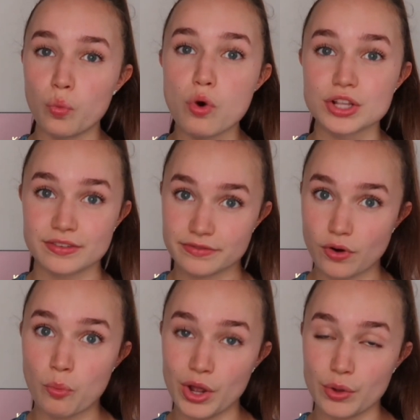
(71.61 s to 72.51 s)
wasn't
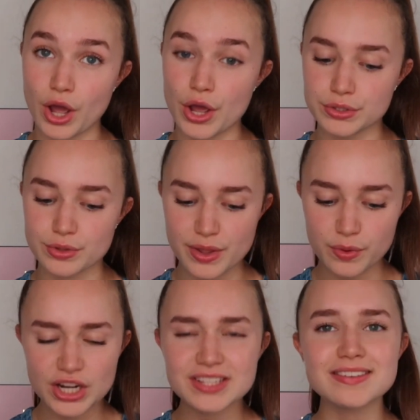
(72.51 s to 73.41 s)
from Wilko's. So I think
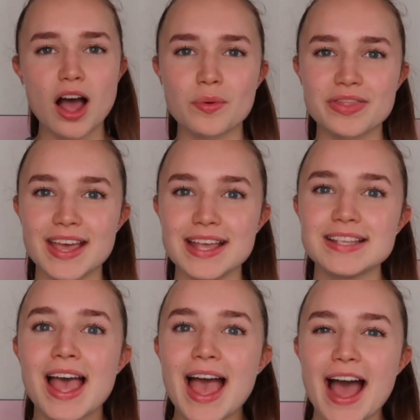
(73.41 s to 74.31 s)
we're gonna start with this.